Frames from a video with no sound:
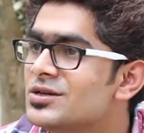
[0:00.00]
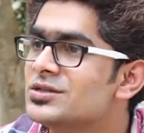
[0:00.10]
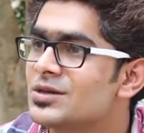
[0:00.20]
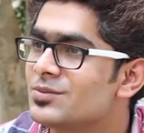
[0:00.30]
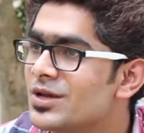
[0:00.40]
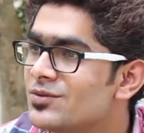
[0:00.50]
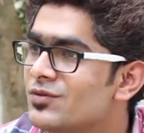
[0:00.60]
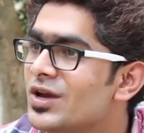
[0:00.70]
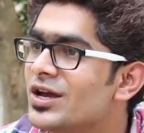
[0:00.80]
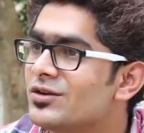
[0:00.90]
Sometimes
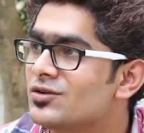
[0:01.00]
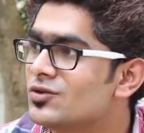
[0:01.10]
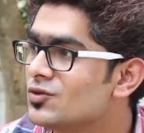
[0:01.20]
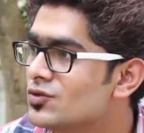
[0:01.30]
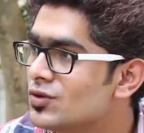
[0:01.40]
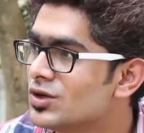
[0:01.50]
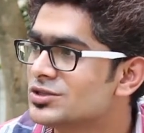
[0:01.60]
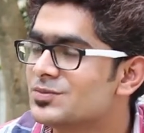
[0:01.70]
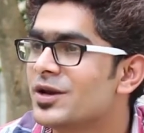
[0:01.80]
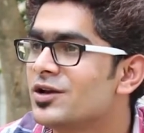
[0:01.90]
we had to
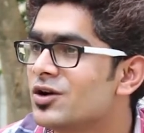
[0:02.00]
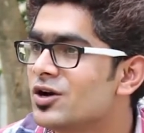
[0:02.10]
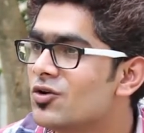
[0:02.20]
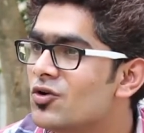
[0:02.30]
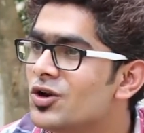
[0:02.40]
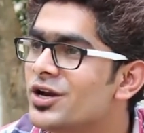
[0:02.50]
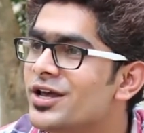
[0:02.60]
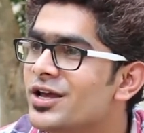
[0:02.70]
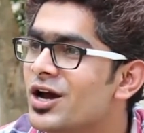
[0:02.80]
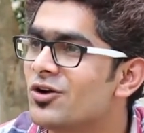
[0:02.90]
spend a whole
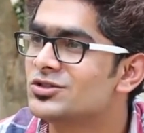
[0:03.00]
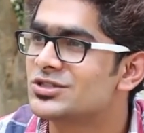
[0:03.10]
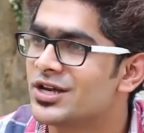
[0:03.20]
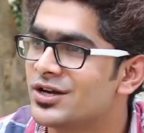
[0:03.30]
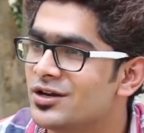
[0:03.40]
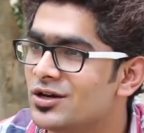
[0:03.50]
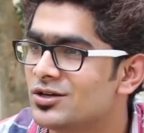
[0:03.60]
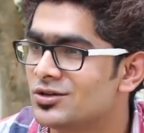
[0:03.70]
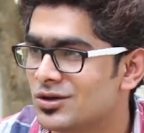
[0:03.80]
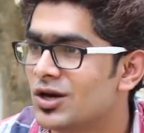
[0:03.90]
day outside,
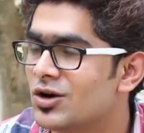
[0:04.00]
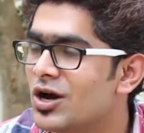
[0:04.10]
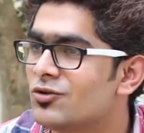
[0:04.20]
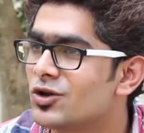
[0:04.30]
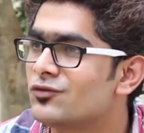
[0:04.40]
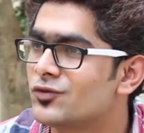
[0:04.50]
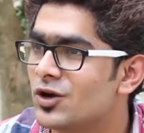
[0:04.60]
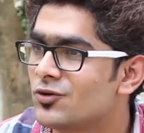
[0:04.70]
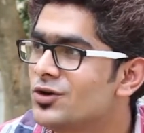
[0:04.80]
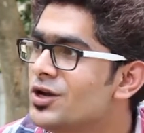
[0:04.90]
out of
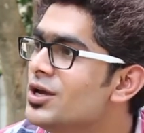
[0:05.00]
town.